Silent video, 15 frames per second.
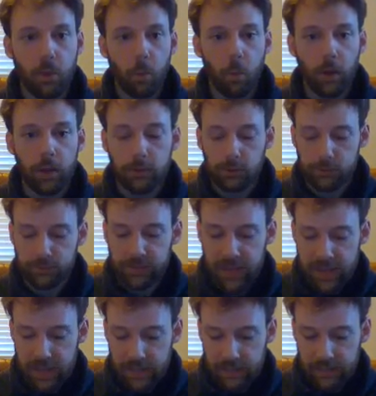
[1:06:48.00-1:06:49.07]
What you're
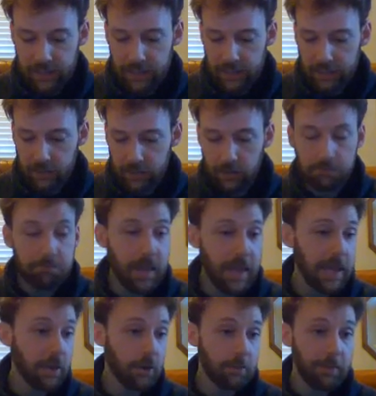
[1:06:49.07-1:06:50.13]
saying
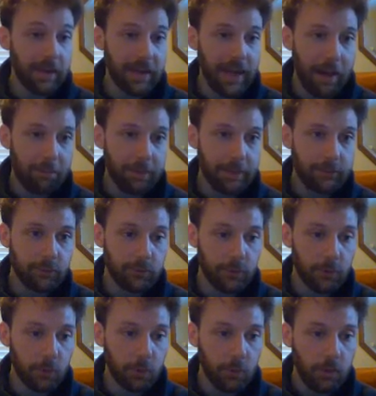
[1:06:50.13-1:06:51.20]
may or may not be
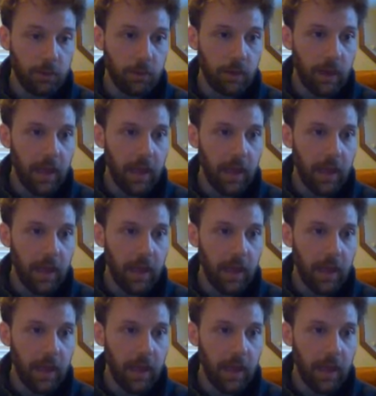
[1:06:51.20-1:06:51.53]
true,